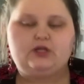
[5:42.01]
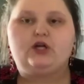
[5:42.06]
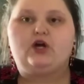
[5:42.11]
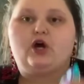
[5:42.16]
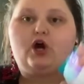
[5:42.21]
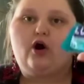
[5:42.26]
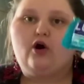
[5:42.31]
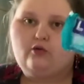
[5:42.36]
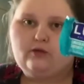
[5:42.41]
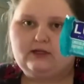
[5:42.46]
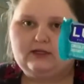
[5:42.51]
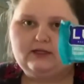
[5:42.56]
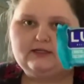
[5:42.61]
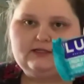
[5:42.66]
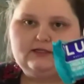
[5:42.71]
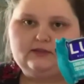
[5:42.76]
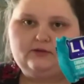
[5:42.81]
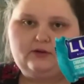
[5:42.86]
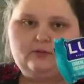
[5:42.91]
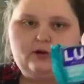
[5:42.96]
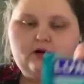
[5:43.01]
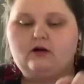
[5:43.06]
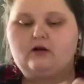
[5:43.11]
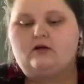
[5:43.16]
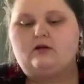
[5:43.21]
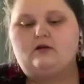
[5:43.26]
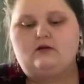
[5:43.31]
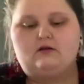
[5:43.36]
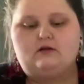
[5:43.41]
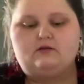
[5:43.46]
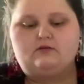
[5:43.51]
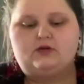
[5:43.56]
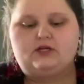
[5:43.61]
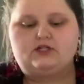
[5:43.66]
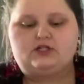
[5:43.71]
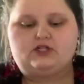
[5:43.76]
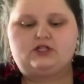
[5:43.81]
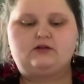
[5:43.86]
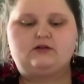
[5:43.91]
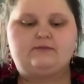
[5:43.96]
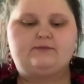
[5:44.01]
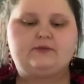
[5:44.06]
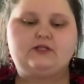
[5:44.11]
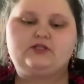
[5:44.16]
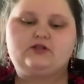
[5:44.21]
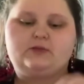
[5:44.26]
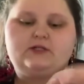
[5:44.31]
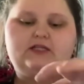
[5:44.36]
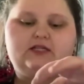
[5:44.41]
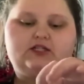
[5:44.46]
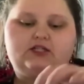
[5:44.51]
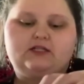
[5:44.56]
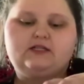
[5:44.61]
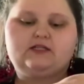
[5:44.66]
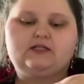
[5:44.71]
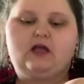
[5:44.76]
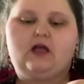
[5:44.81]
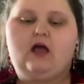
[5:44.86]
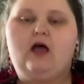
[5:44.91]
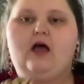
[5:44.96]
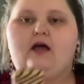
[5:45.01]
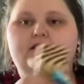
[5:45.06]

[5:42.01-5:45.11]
Coconut Luna bar, which is super delicious,